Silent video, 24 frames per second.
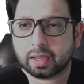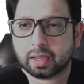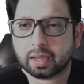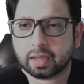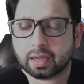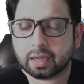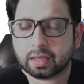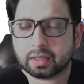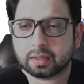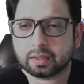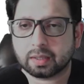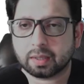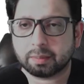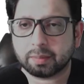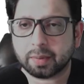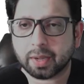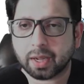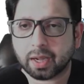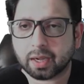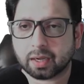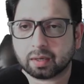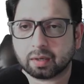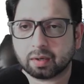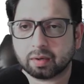in the
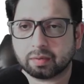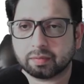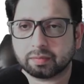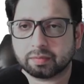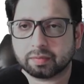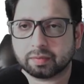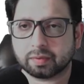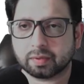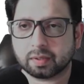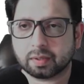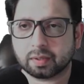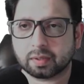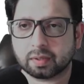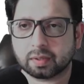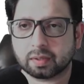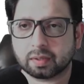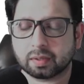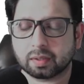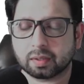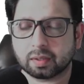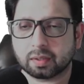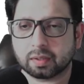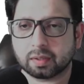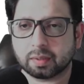back
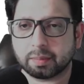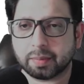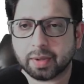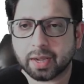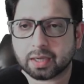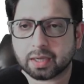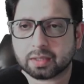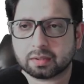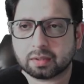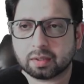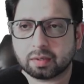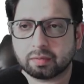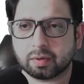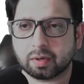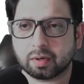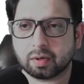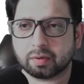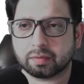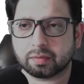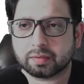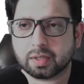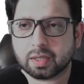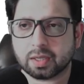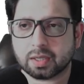server
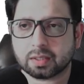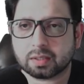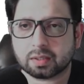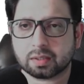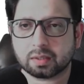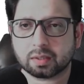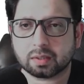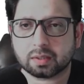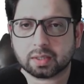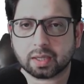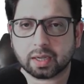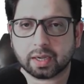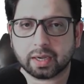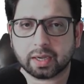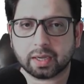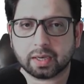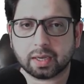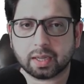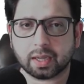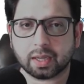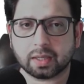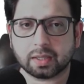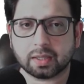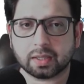of this site,
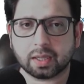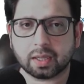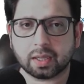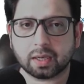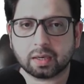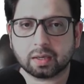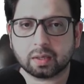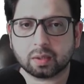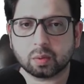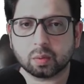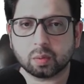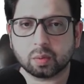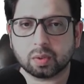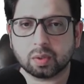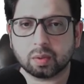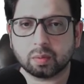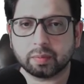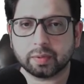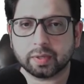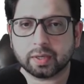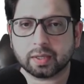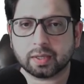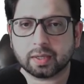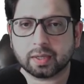and then Google
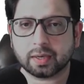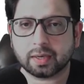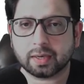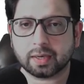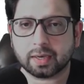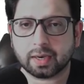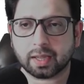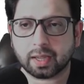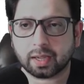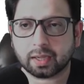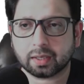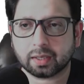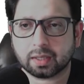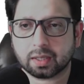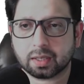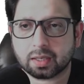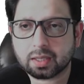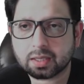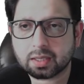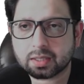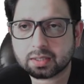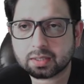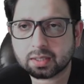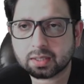will connect
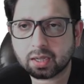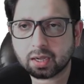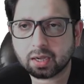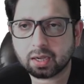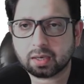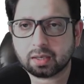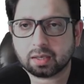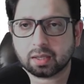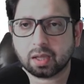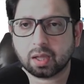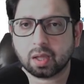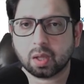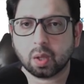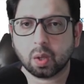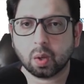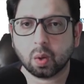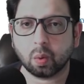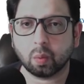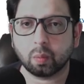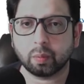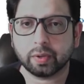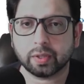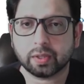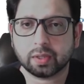this site
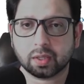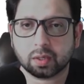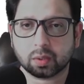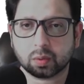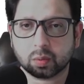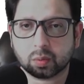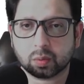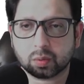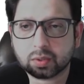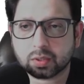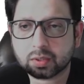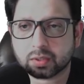with the Google